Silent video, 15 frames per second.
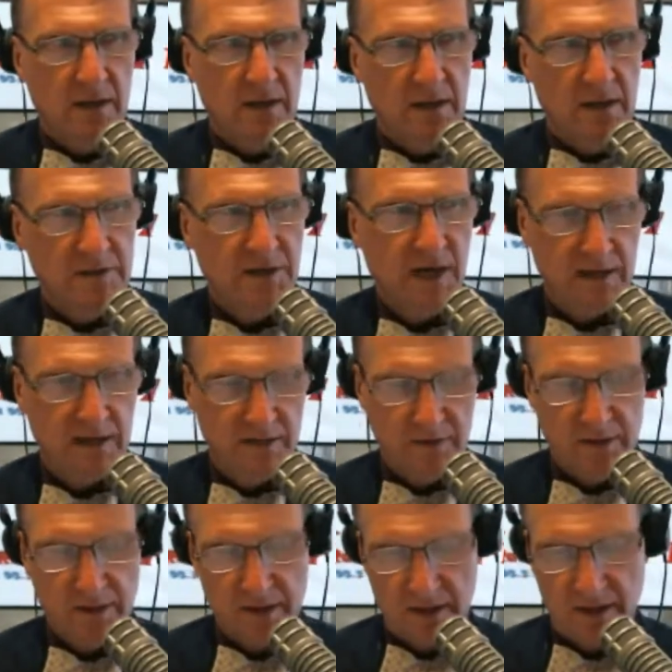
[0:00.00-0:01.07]

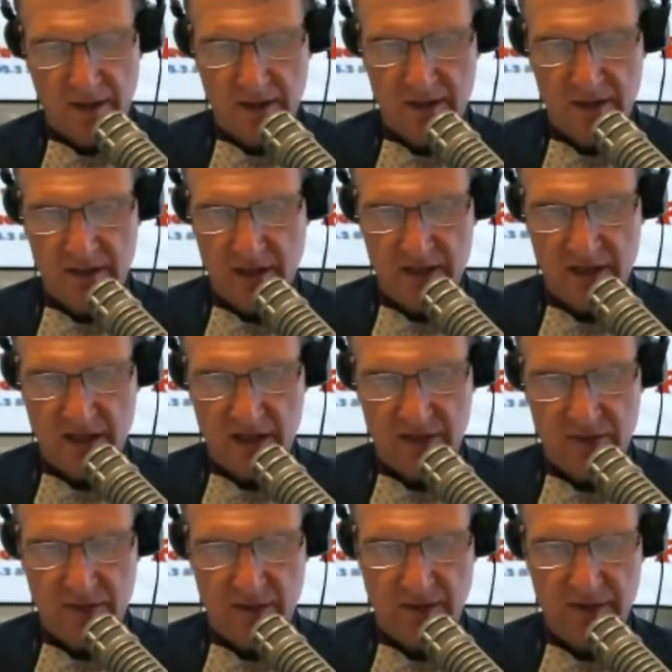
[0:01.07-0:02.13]
Chattanooga is a
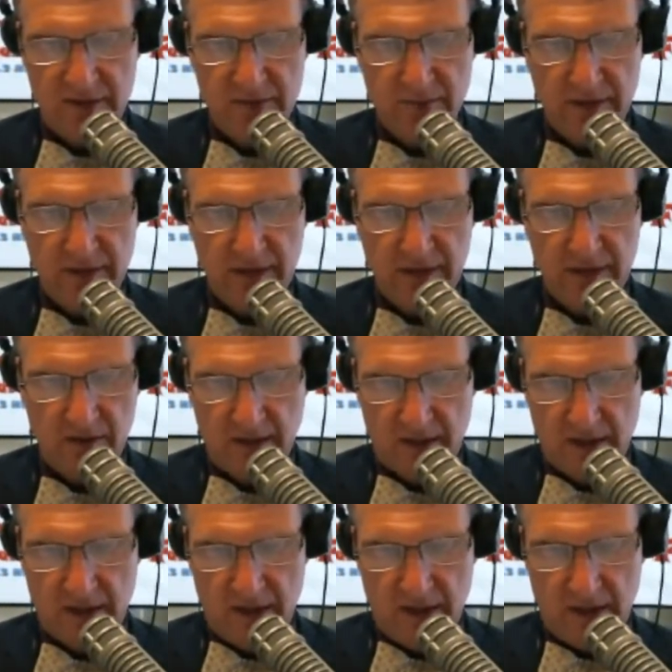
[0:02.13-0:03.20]
sanctuary. Now, this bill,
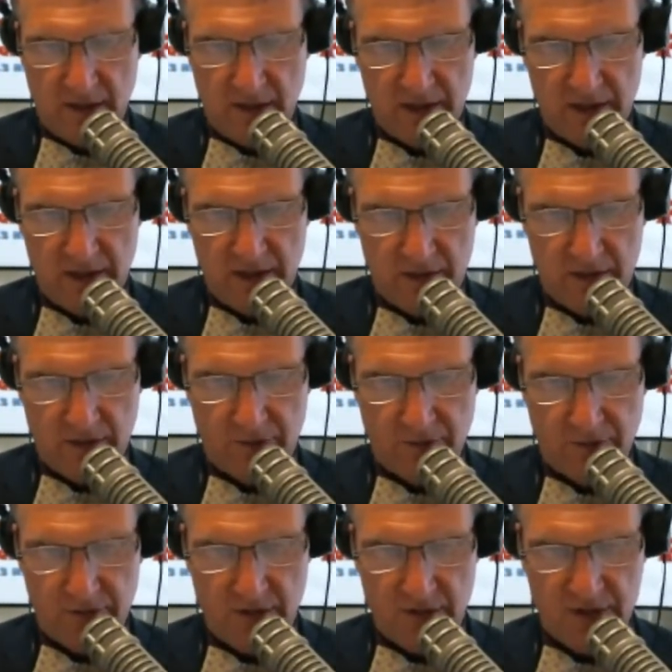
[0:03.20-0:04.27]
I'm looking at
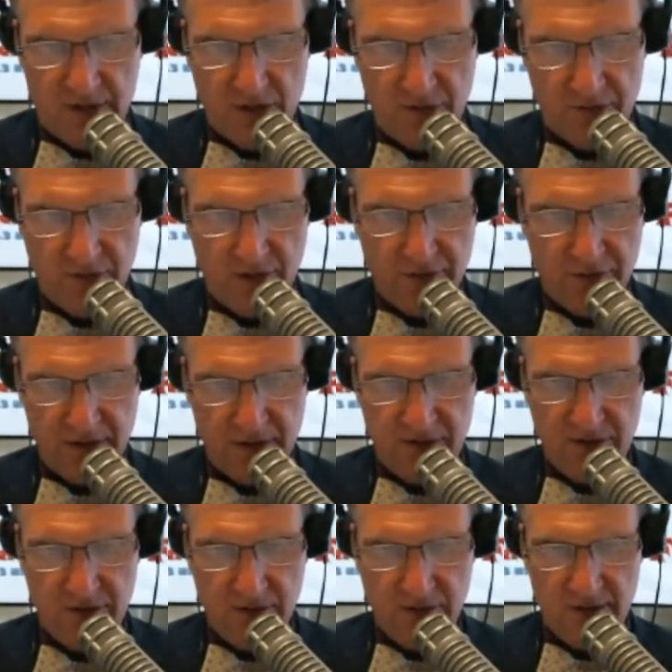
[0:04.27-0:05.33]

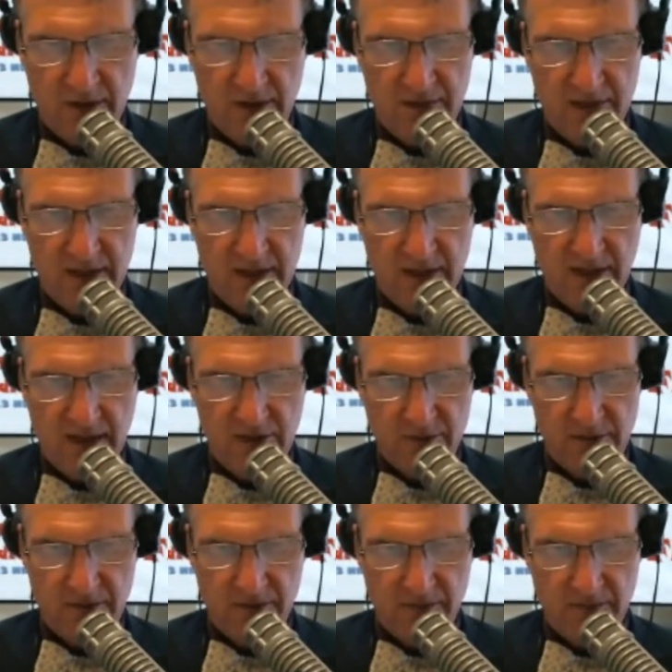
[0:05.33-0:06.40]
2332, the Yeager
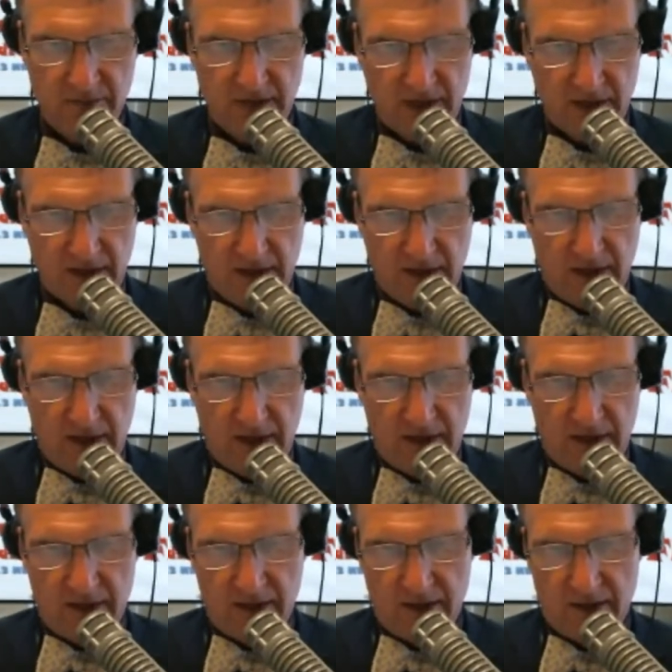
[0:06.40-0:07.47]
bill,
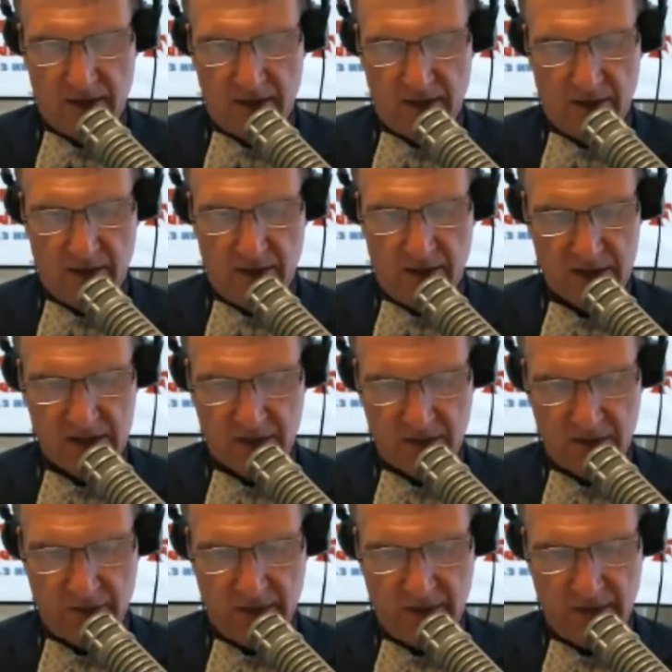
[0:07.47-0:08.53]
wants there
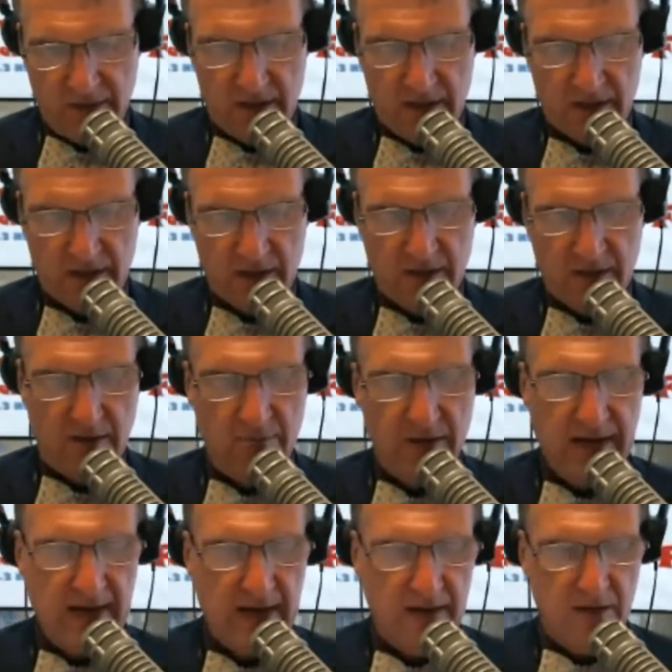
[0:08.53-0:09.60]
to be a
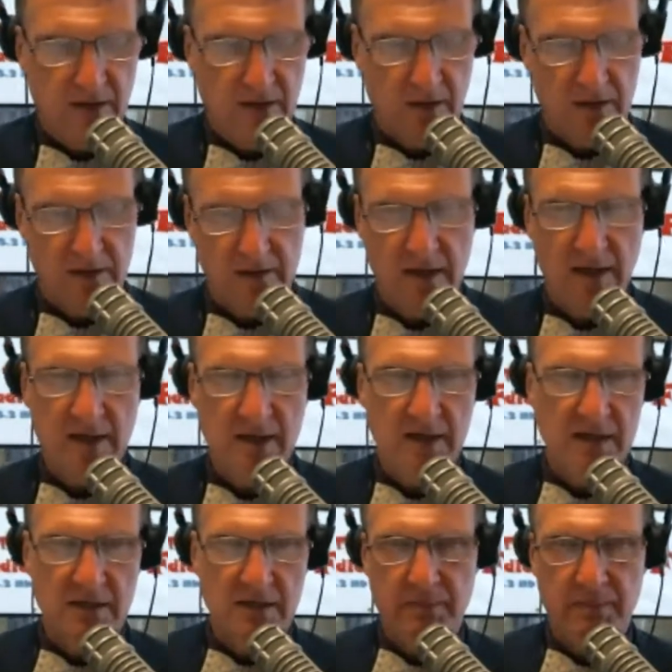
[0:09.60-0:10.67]
ban on any
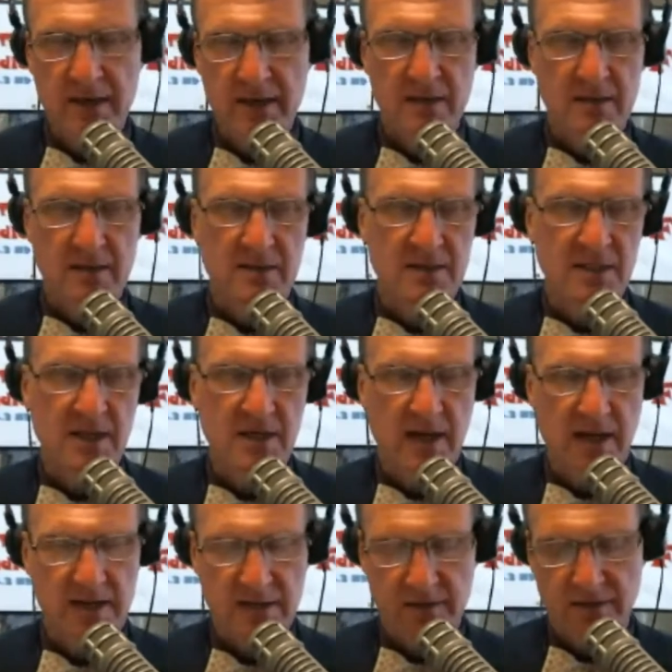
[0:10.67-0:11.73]
independent city
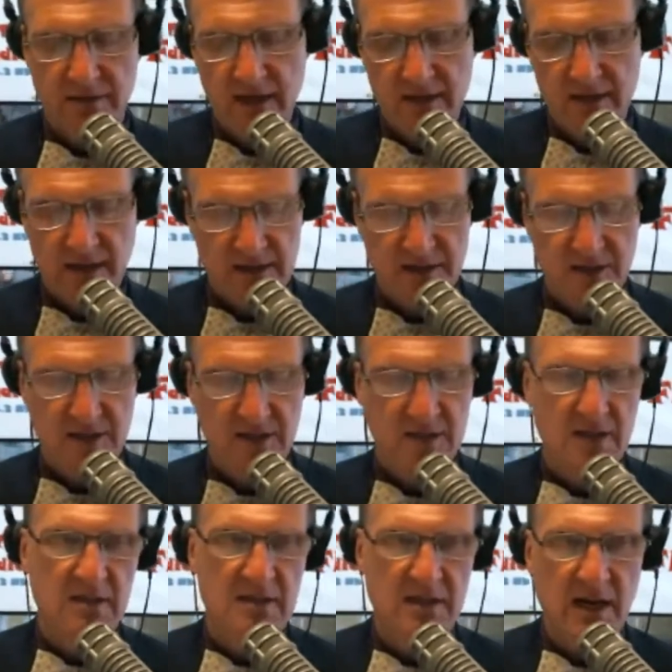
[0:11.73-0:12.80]
activity. That's just
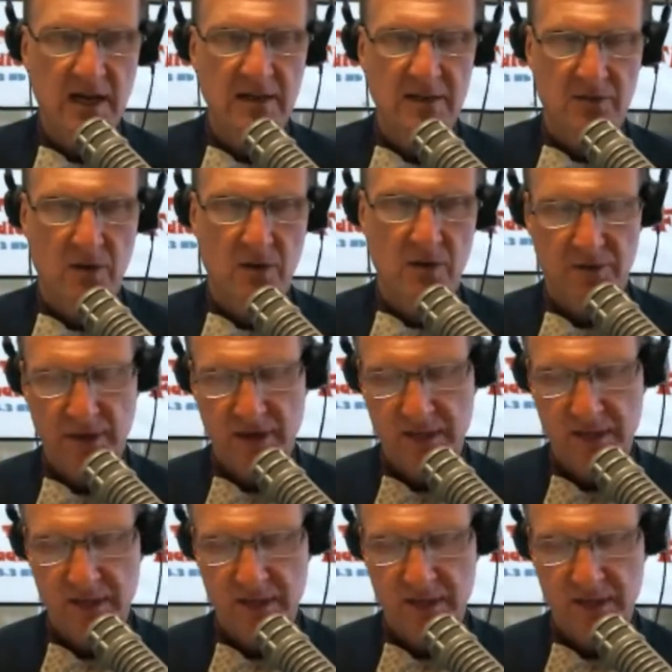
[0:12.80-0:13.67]
exactly in the wrong direction.